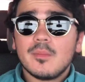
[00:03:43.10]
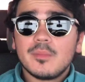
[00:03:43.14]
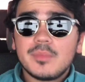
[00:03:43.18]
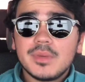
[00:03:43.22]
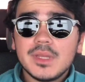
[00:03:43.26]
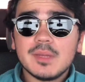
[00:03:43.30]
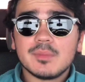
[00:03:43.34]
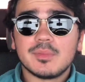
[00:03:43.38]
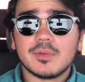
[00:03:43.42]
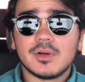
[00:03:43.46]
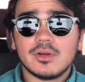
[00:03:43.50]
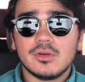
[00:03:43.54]

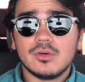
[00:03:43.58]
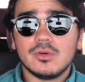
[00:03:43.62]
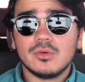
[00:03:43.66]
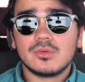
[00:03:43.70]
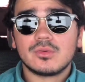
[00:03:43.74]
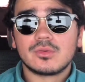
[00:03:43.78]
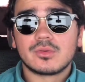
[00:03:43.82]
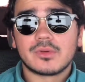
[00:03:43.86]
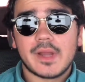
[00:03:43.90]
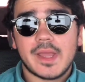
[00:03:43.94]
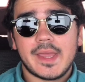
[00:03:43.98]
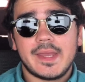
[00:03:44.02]
People
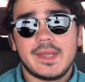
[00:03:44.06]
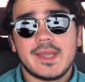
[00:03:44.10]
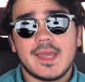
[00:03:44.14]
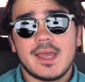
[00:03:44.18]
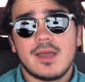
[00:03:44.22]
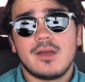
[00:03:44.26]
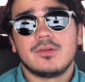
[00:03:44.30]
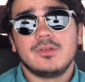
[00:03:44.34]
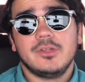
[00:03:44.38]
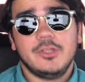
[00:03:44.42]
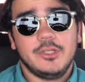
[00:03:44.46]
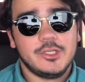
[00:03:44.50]
who right
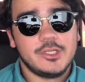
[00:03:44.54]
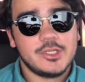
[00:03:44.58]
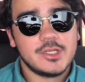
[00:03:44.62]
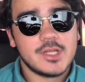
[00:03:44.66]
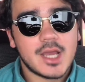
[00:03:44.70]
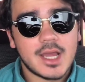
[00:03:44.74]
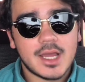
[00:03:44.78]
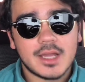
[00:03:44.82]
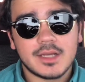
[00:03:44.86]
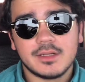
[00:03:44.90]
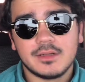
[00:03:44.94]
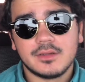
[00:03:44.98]
now
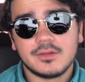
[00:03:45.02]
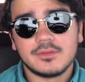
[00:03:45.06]
cannot